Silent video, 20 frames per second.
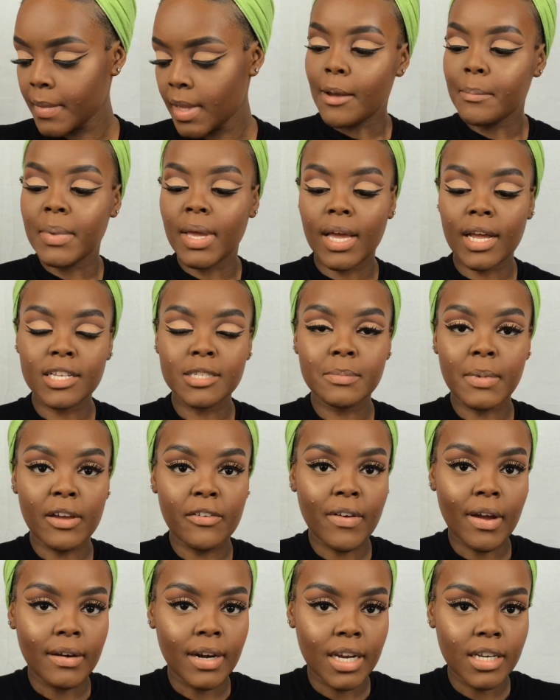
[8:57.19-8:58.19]
Now, because my
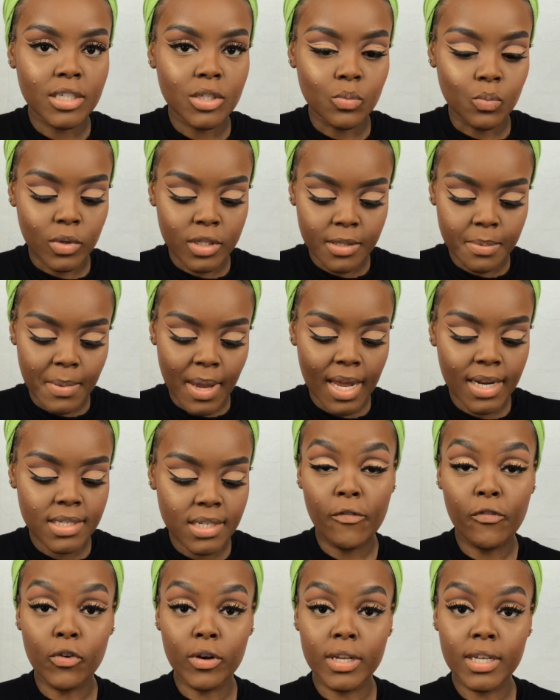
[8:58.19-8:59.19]
foundation was matte,
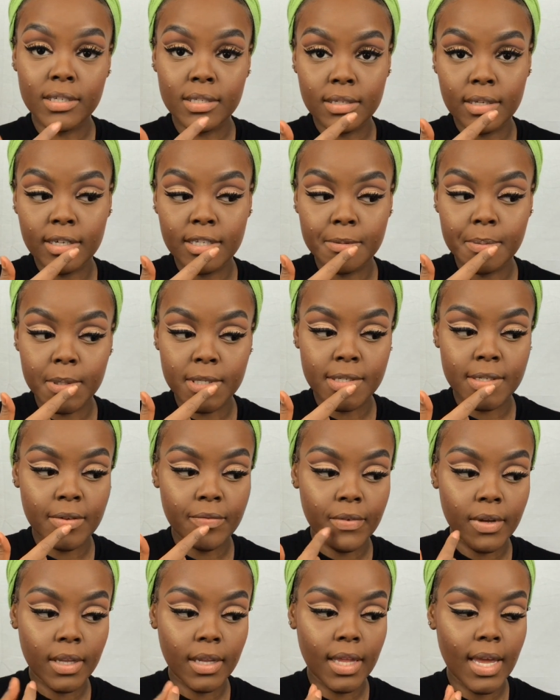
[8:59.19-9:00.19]
for this look
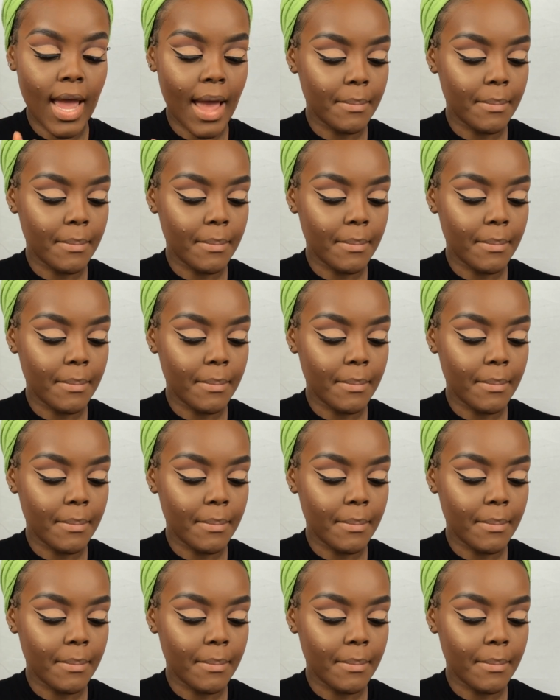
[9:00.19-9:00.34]
specifically,